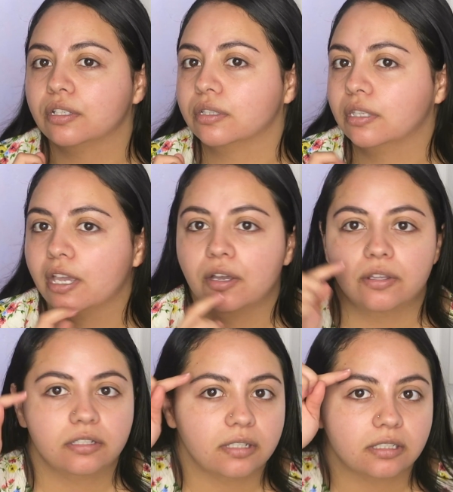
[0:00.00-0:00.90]
you can
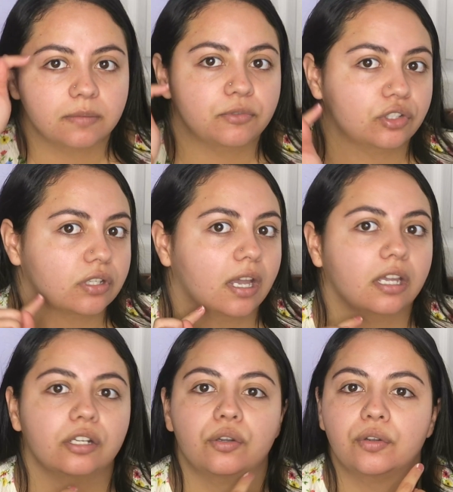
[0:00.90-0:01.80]
tell, there's like some
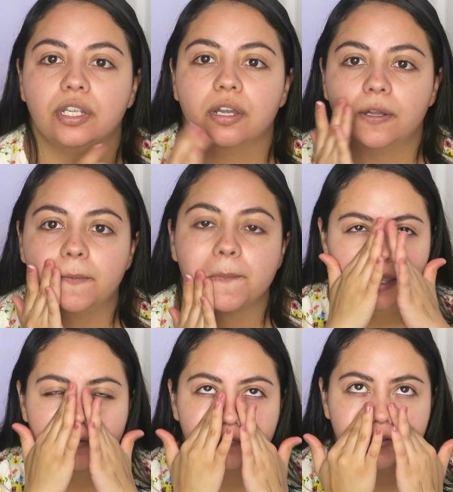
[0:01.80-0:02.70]
shine going on.
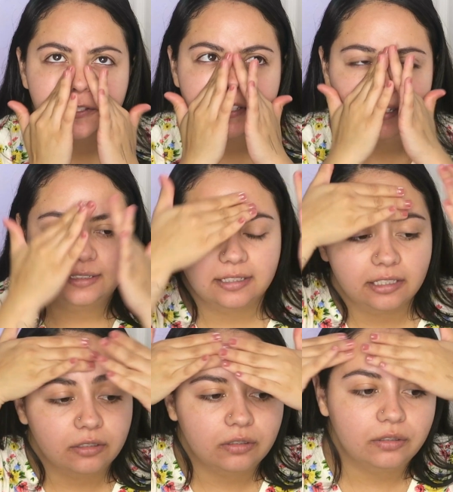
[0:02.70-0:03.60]
It feels a
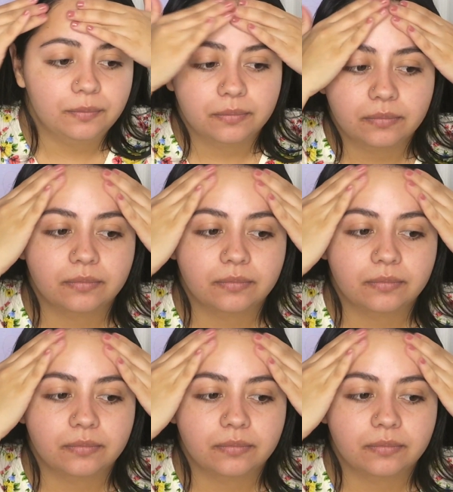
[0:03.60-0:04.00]
little